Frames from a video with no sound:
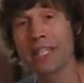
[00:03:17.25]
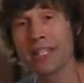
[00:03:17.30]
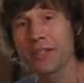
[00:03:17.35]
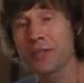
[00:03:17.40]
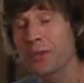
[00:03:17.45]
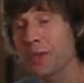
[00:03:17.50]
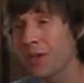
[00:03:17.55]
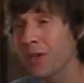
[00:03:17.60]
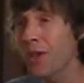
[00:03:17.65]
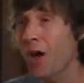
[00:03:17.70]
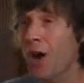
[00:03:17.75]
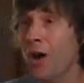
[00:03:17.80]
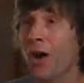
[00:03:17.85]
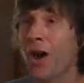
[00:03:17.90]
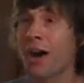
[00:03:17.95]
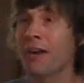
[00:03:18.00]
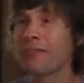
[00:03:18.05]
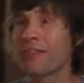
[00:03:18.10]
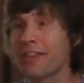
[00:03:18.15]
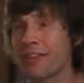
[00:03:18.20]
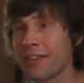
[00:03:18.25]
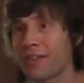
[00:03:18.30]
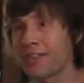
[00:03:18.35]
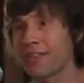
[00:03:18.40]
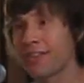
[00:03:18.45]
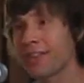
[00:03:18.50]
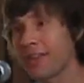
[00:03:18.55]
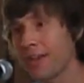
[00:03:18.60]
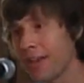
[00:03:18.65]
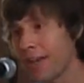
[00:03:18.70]
into a law
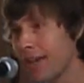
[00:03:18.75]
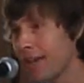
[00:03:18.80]
office,